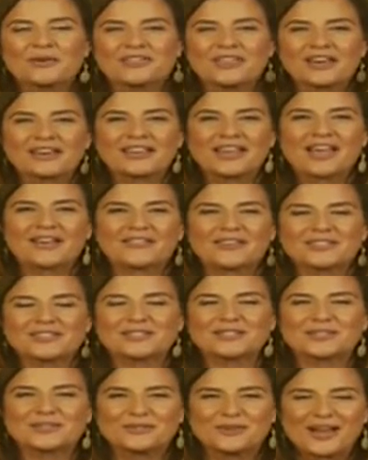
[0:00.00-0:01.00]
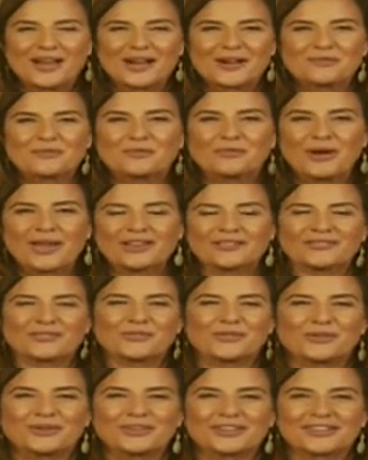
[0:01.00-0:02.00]
without having to um, wait
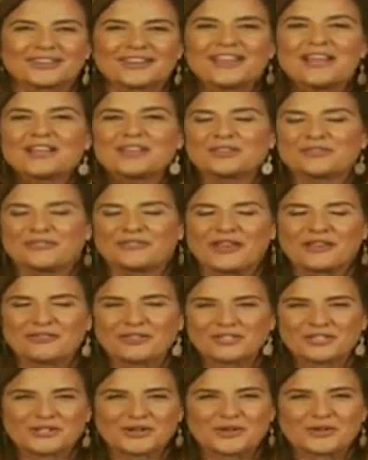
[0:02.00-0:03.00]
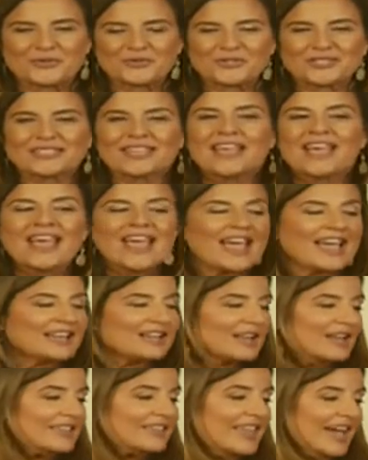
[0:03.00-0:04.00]
for your favorite shows.
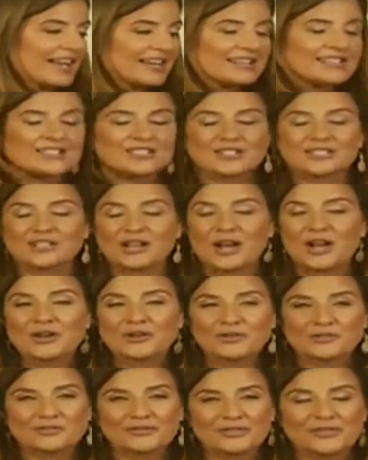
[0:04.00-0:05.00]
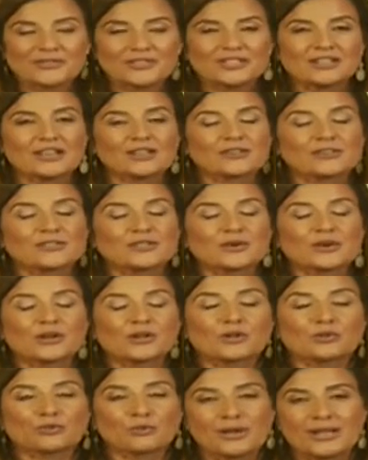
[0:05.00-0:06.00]
And that is just $150, so a
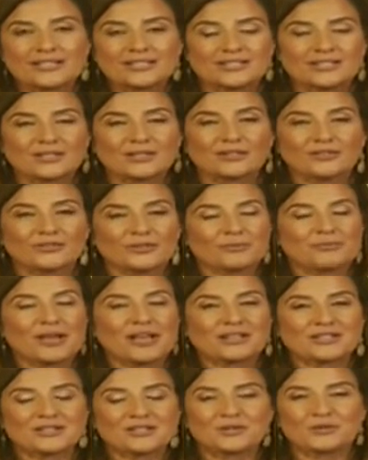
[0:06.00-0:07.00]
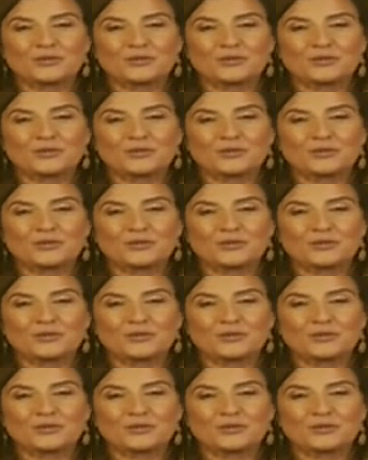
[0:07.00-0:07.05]
great deal for back to